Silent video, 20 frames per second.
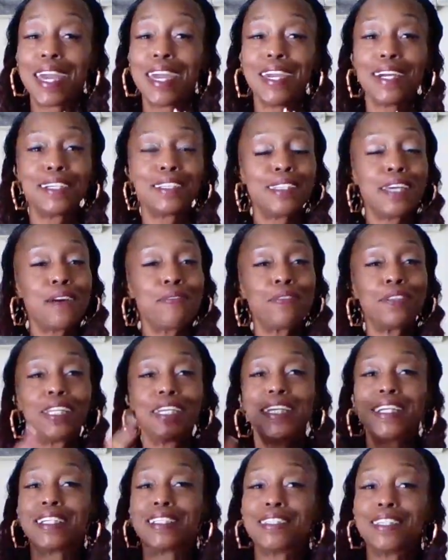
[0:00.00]
He'll
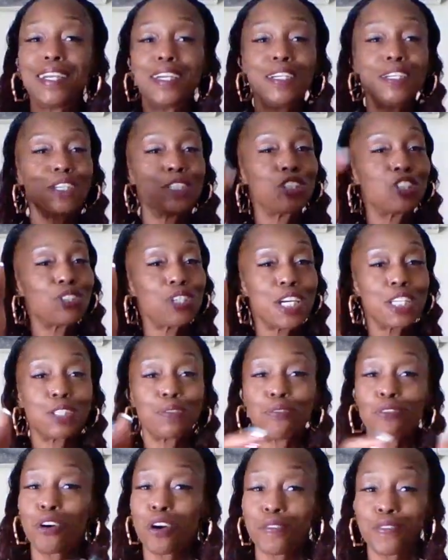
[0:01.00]
definitely continue to
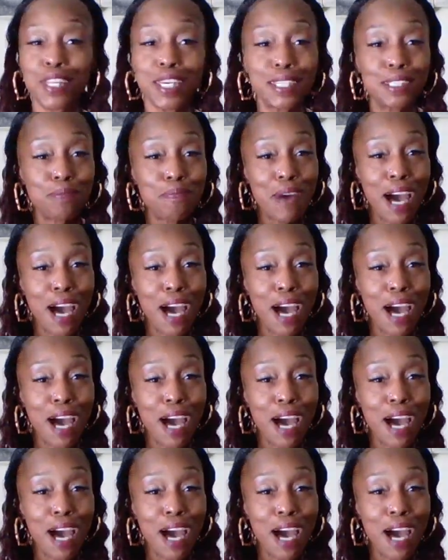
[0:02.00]
stretch forth his